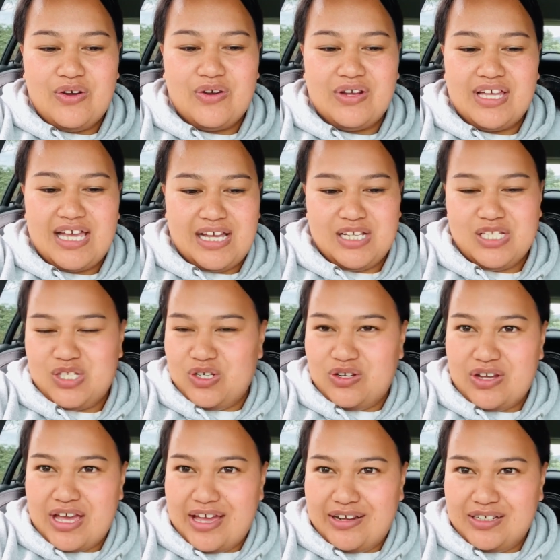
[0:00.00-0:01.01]
her
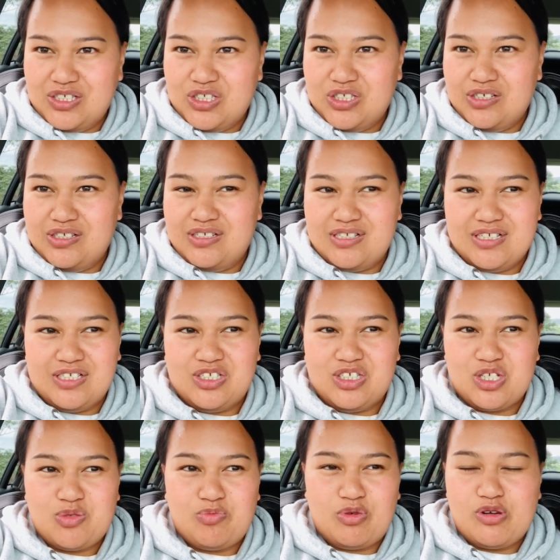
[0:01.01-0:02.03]
can-do attitude it
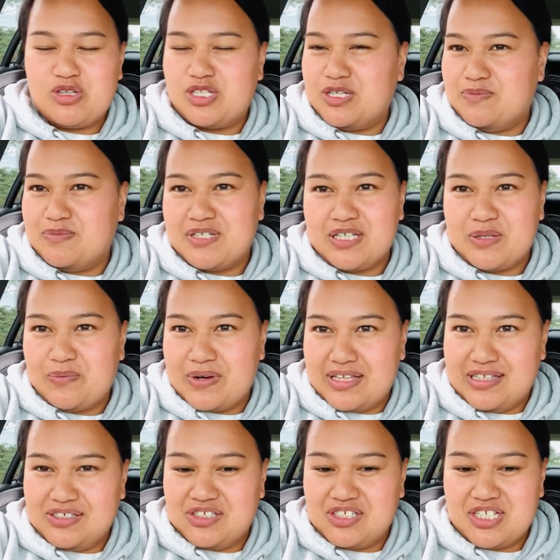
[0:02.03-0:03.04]
just blossoms in the
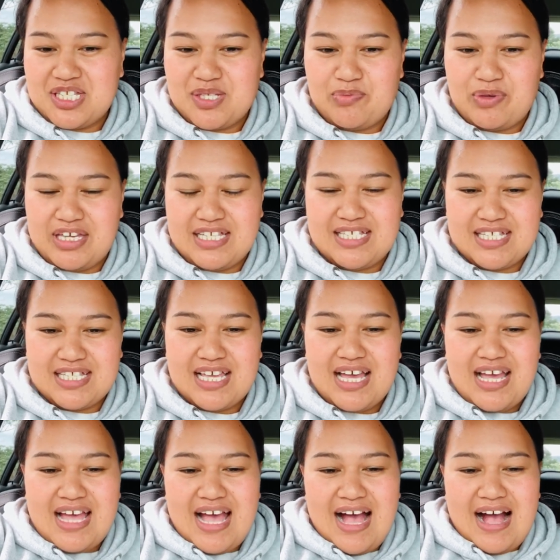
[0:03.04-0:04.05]
way that she speaks
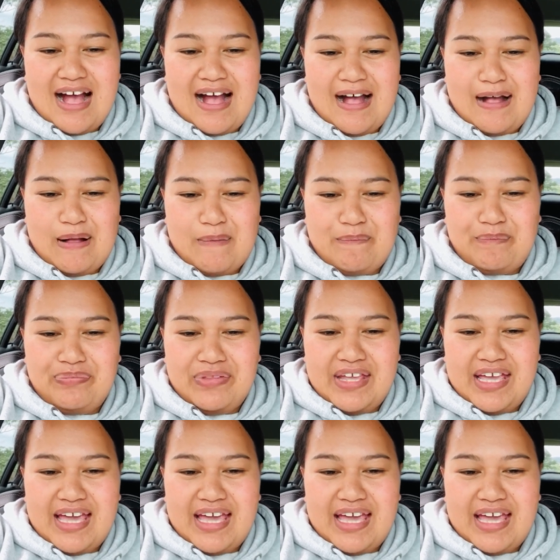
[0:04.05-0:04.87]
um,